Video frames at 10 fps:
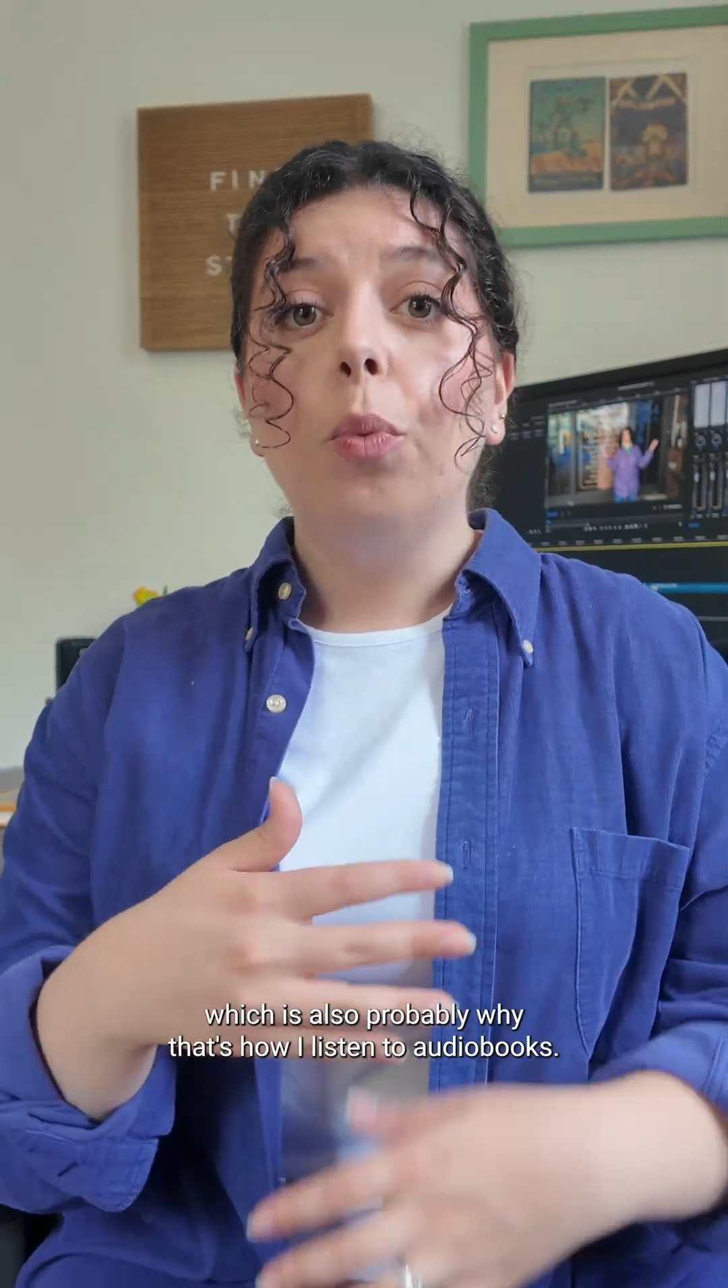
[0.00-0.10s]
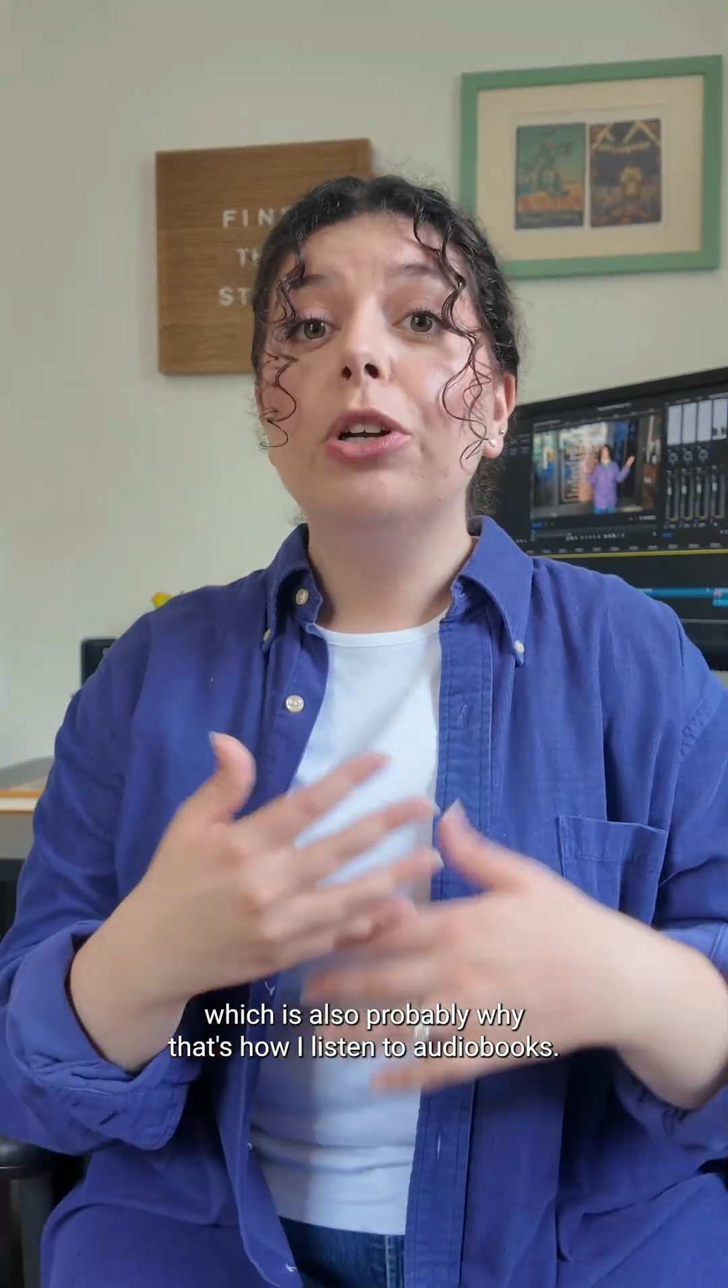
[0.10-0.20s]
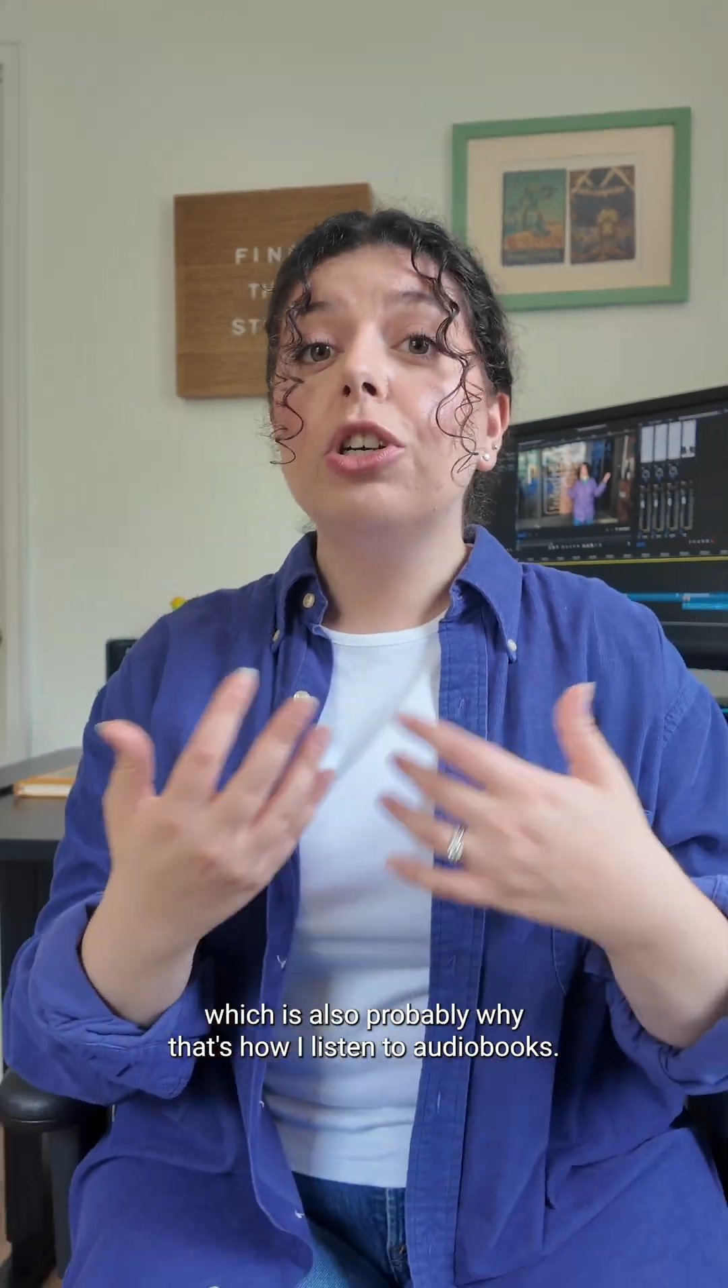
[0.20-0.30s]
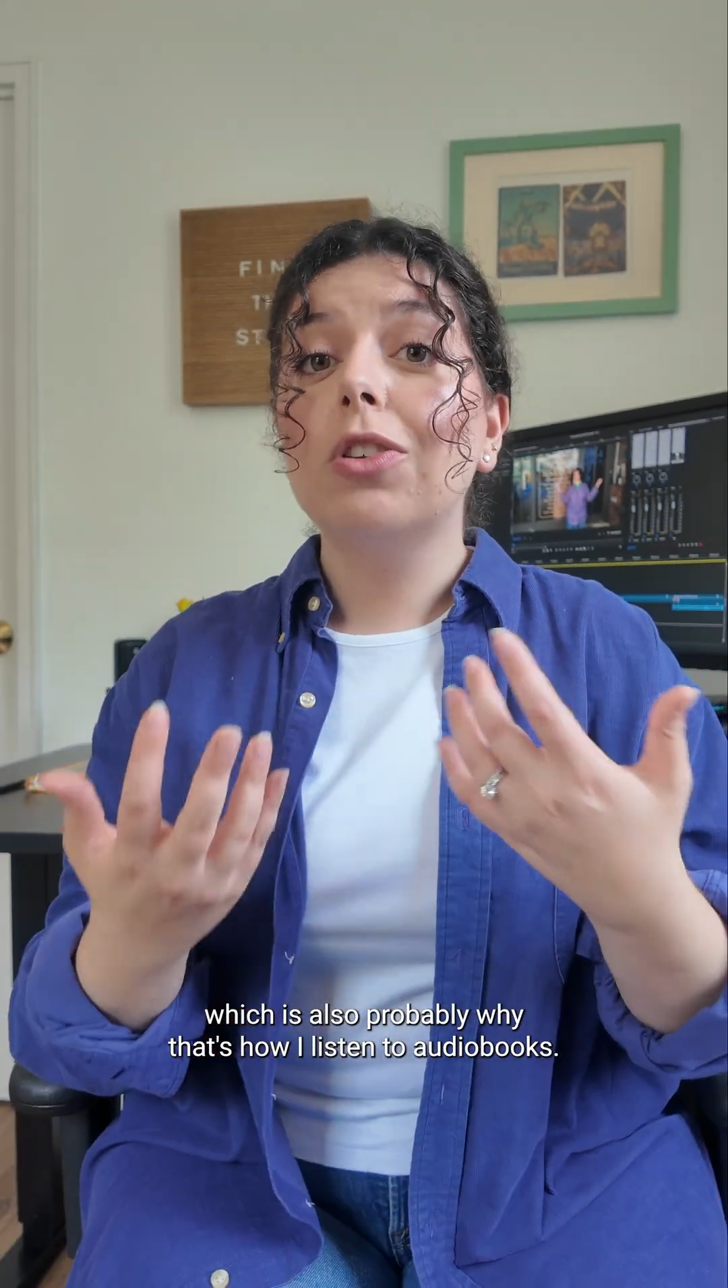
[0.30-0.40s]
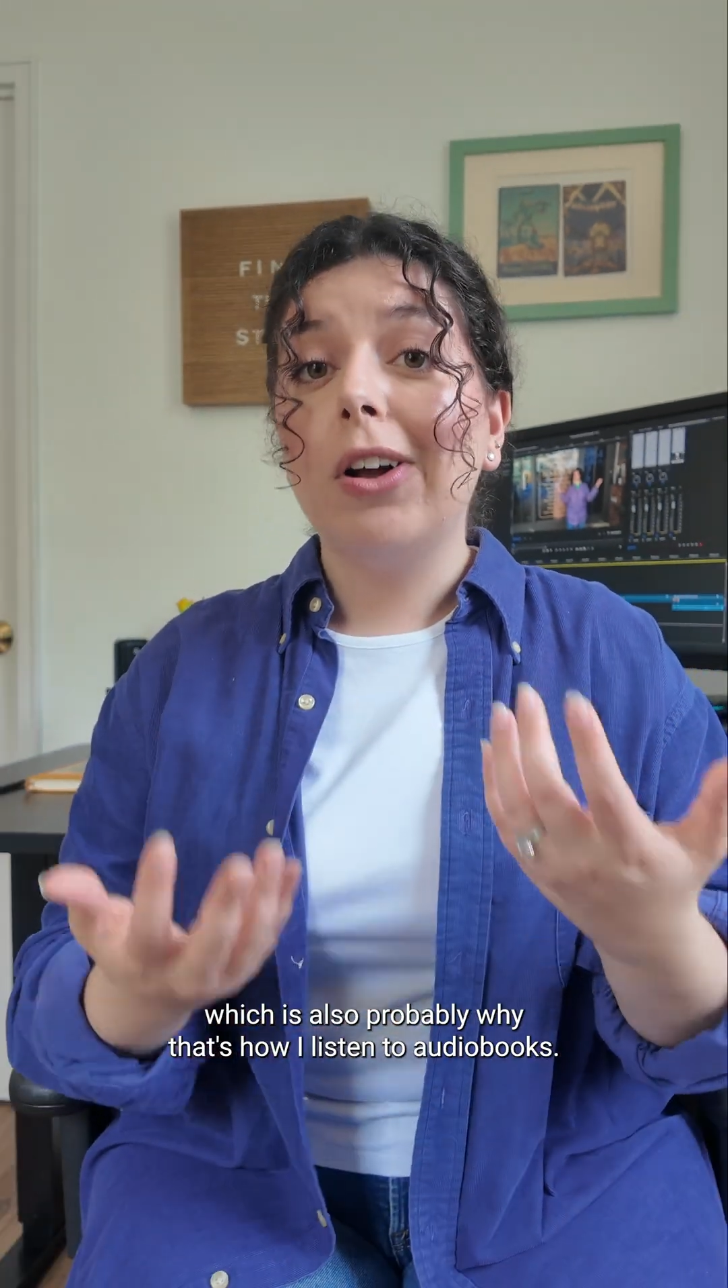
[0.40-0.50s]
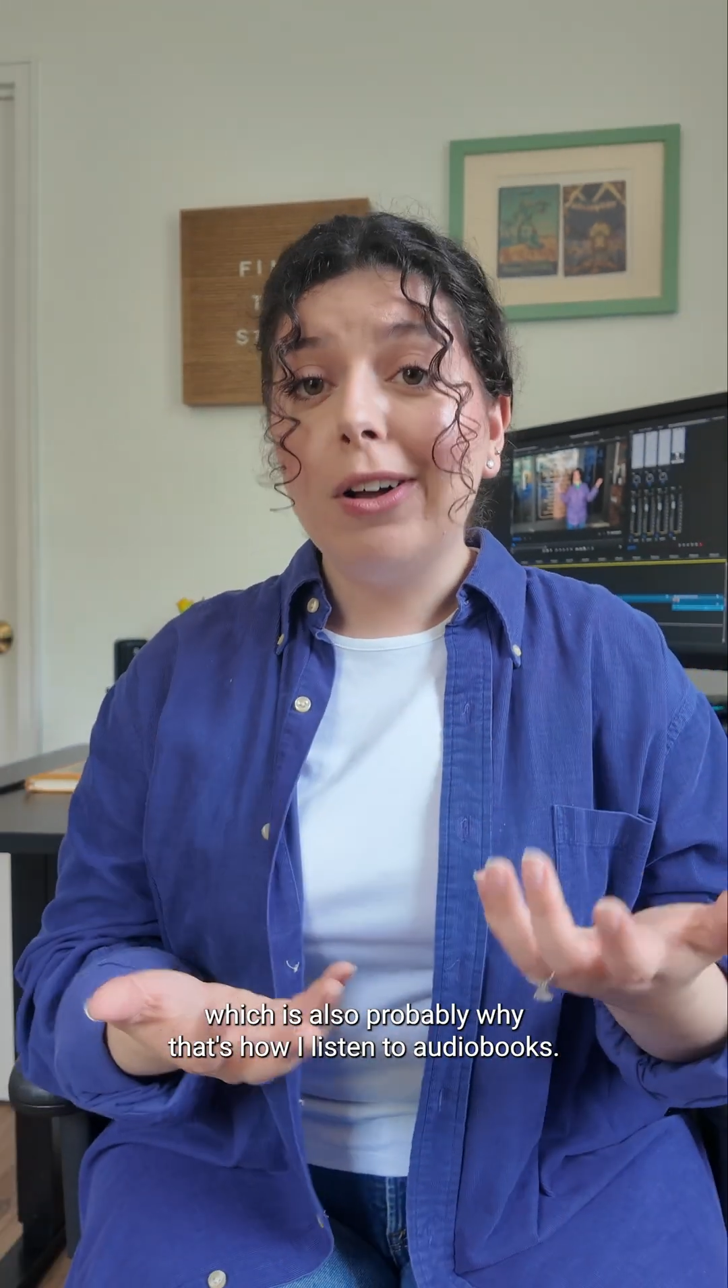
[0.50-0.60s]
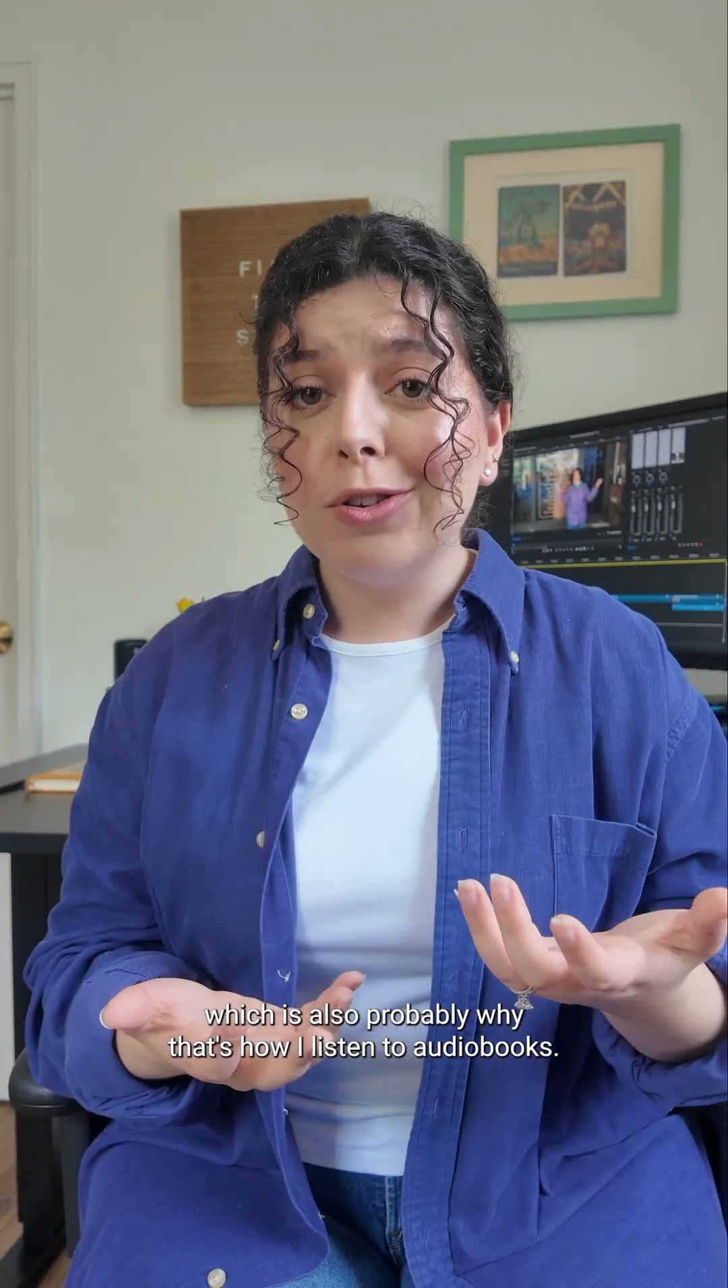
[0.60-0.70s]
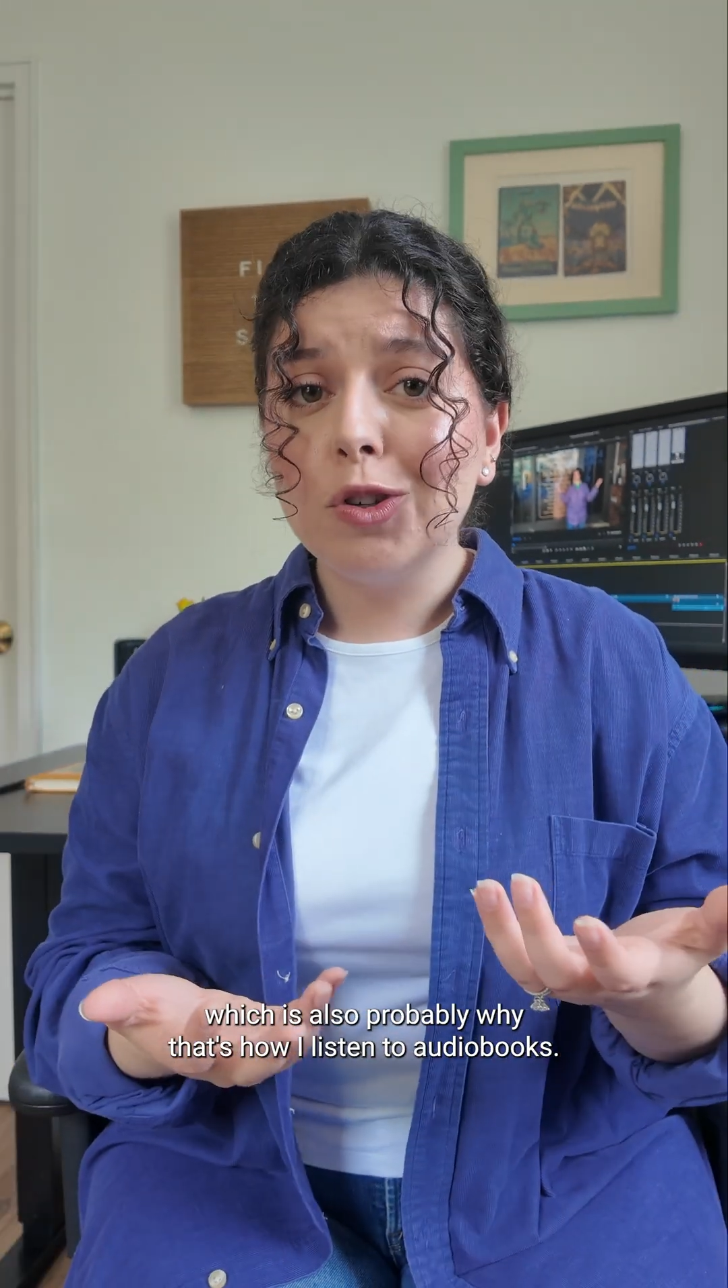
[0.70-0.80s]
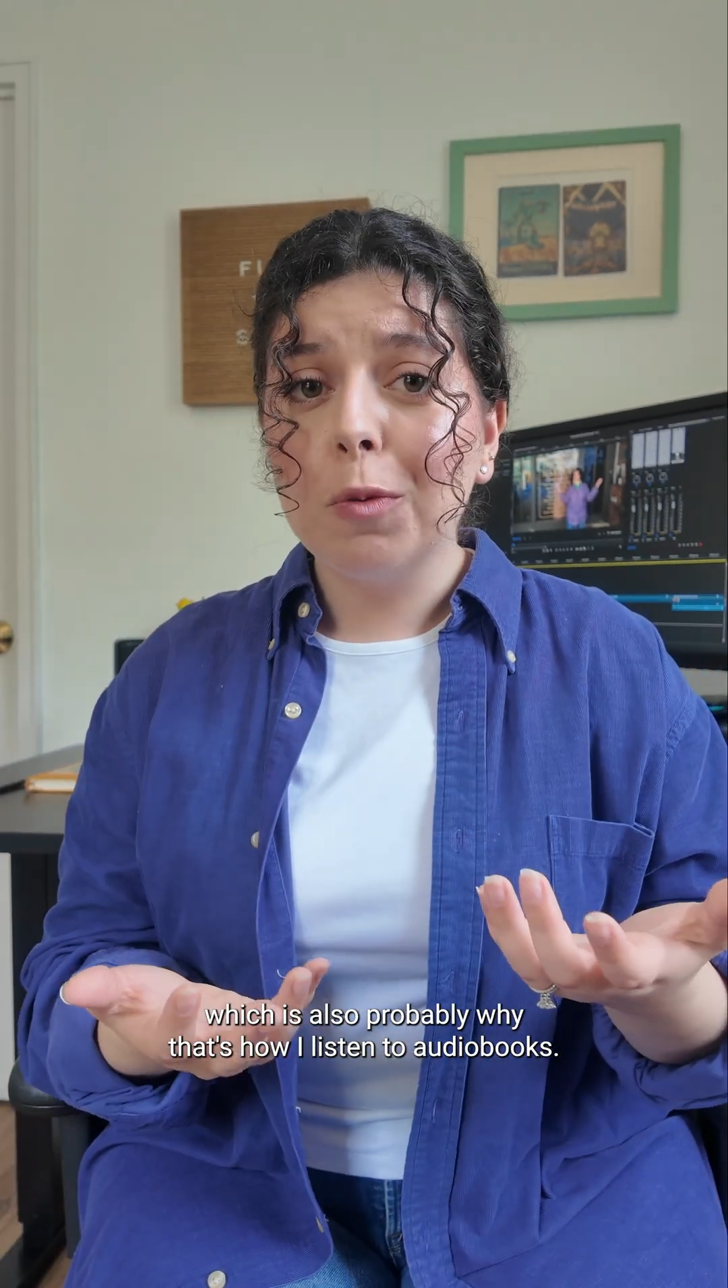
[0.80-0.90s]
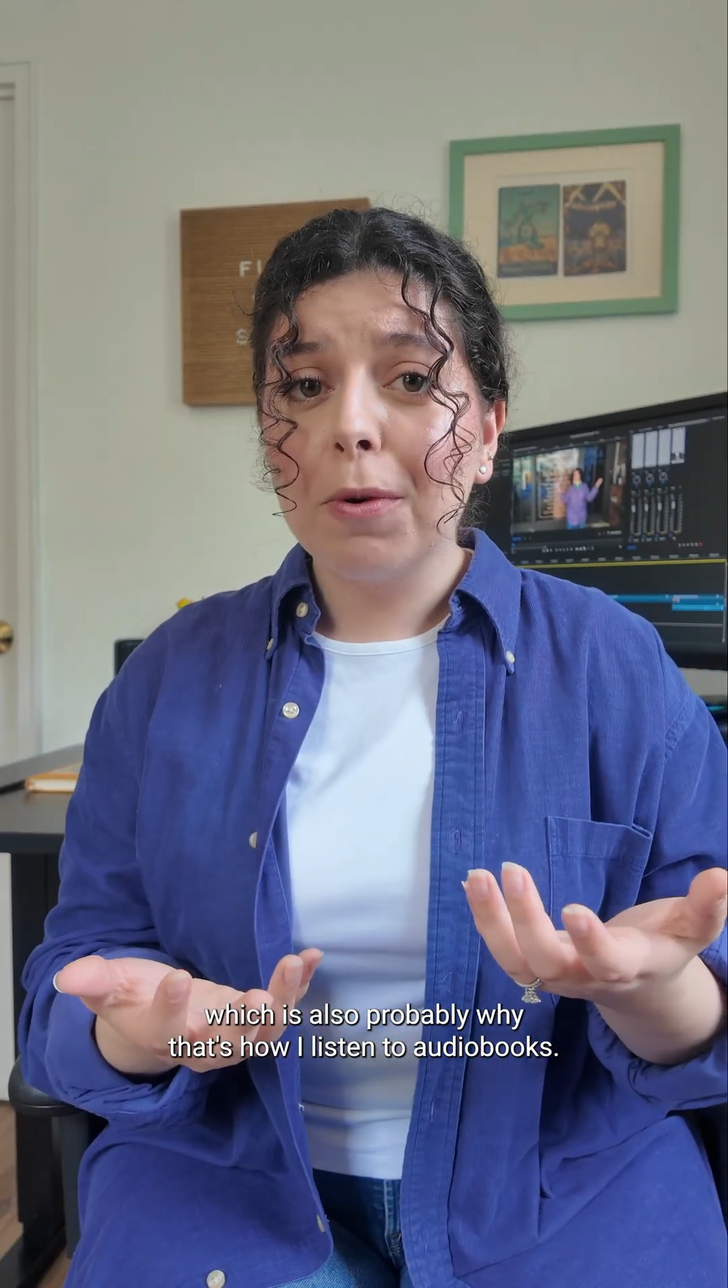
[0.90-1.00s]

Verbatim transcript: which is also